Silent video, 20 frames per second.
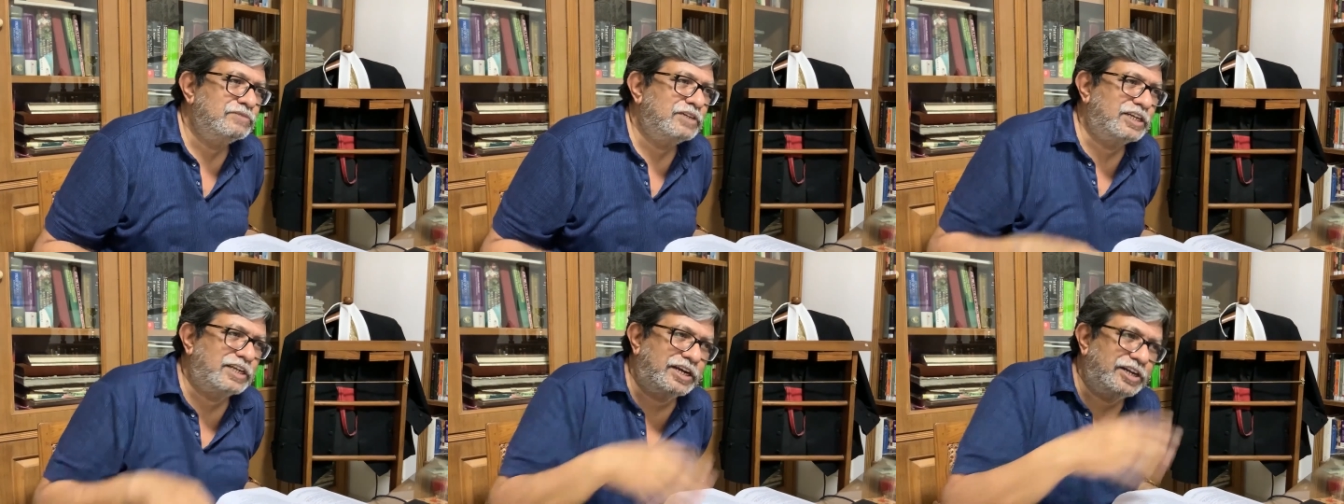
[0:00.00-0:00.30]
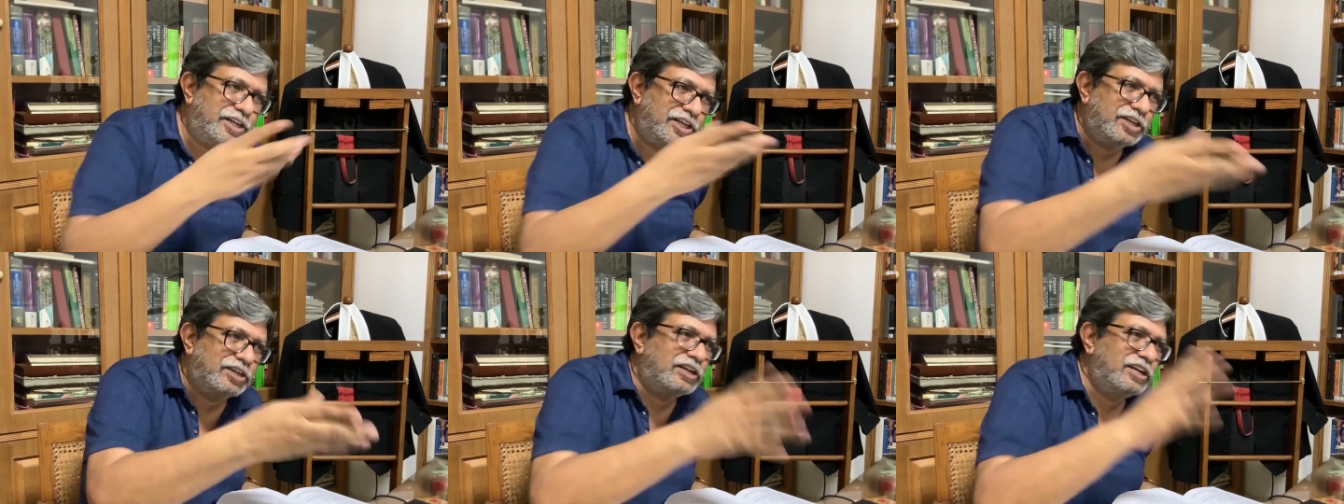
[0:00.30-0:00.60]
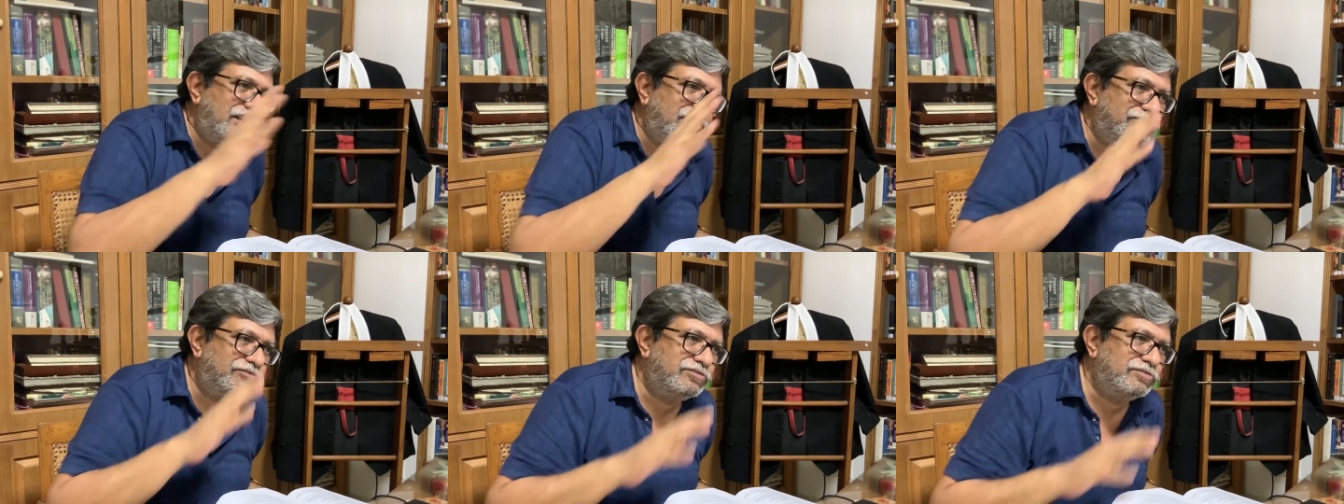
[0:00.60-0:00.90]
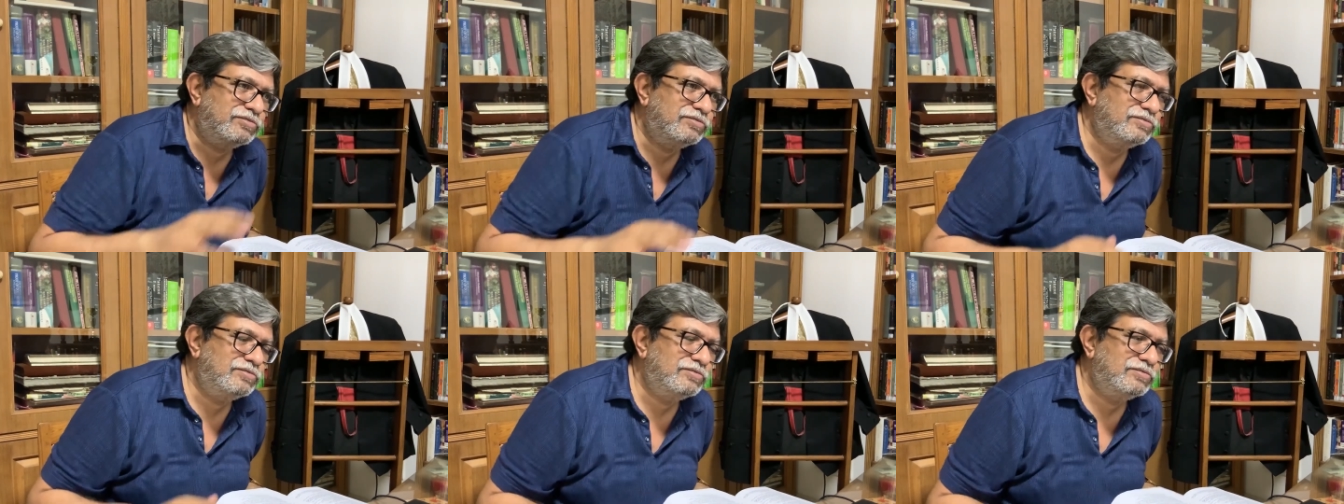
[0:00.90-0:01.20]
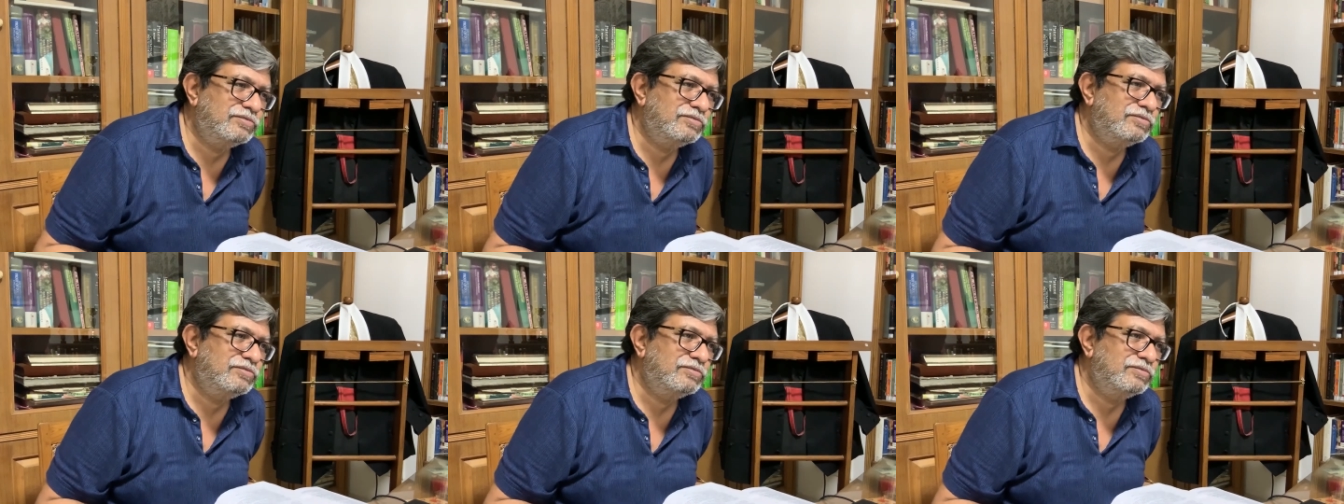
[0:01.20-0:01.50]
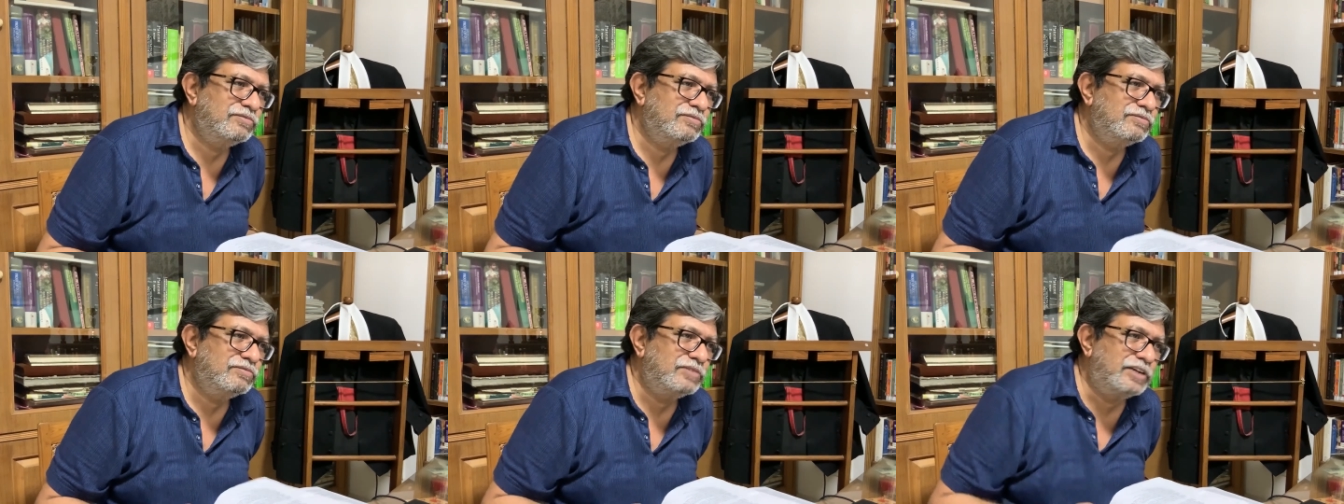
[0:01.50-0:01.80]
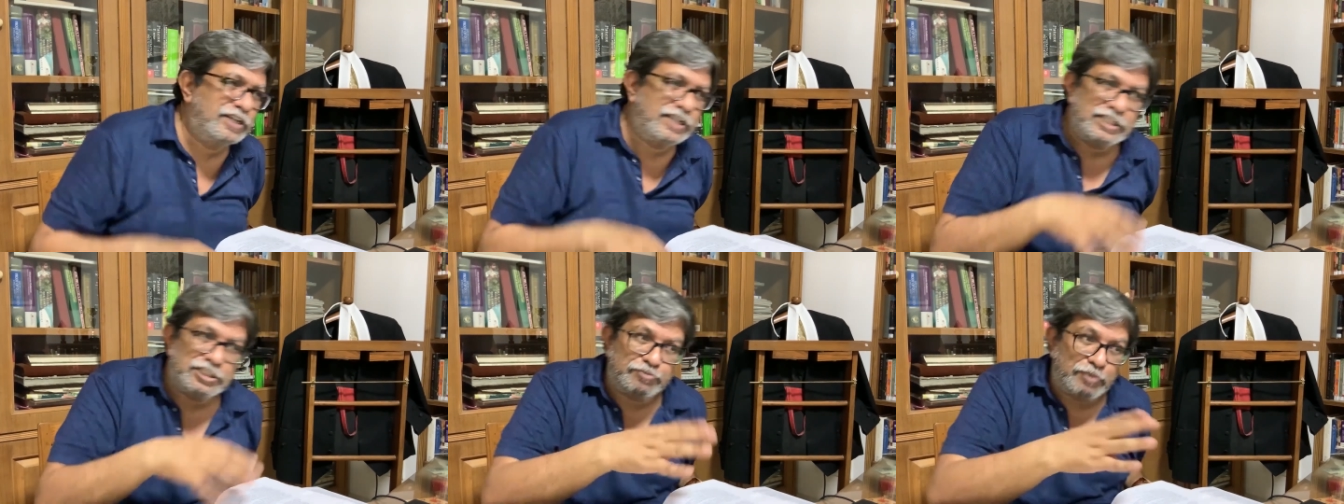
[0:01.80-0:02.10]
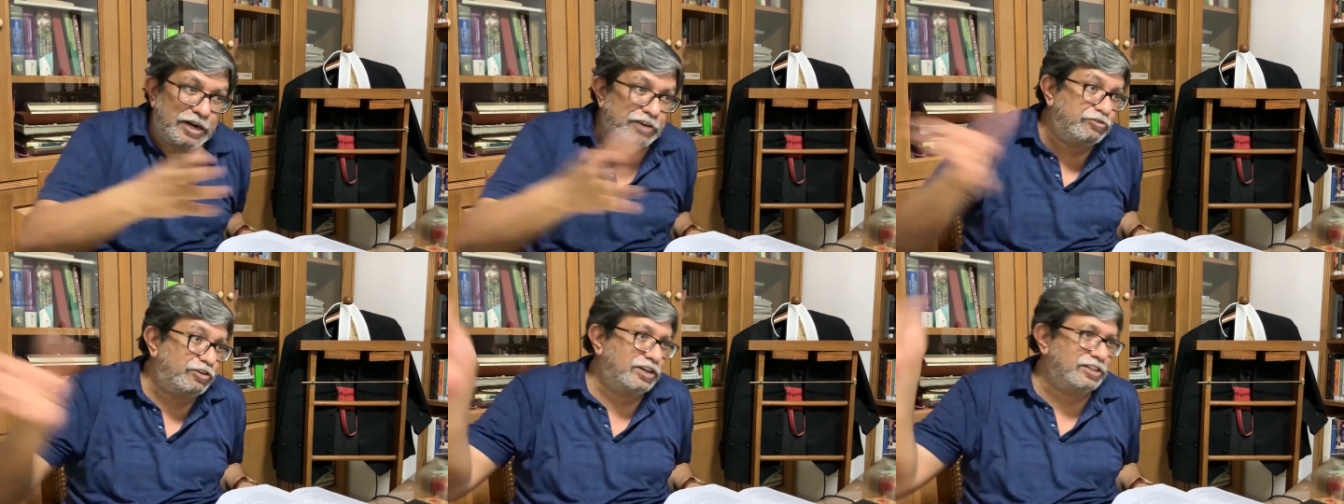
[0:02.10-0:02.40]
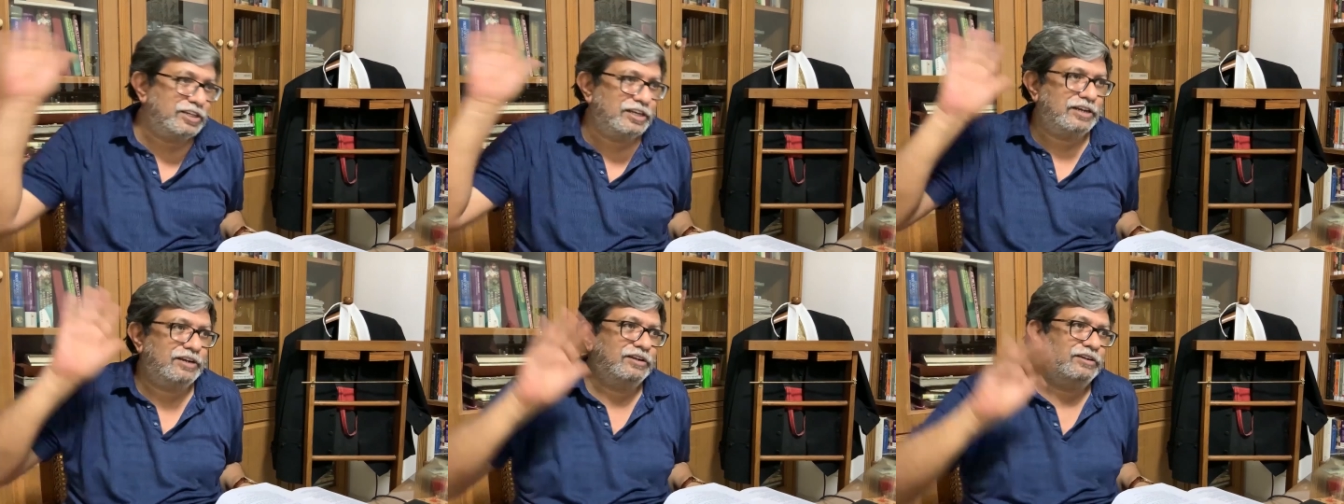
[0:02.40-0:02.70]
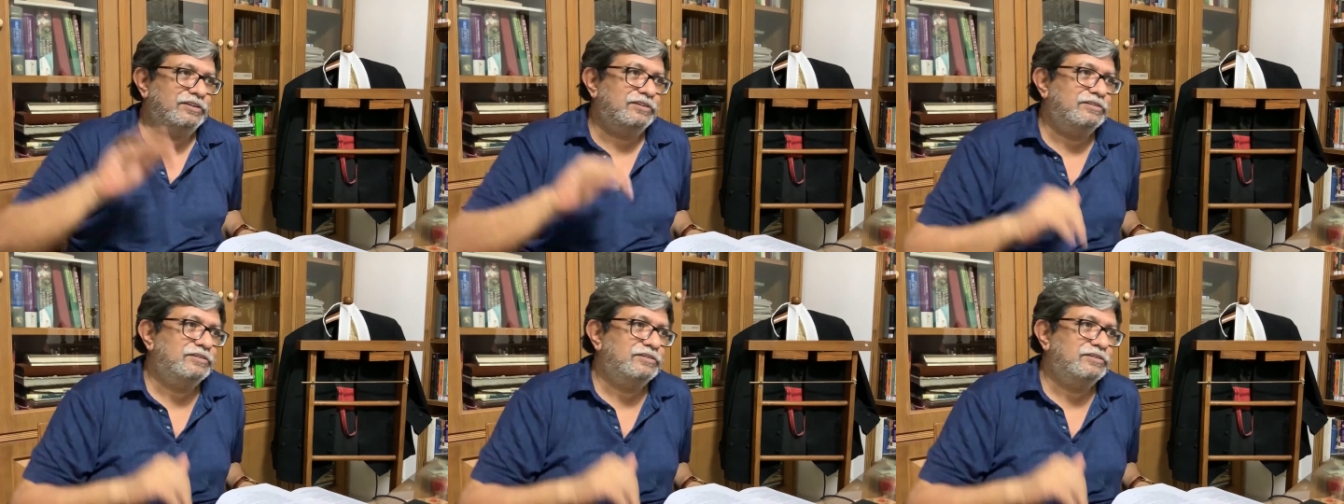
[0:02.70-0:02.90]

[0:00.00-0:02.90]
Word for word: It can take a life. It can spread further.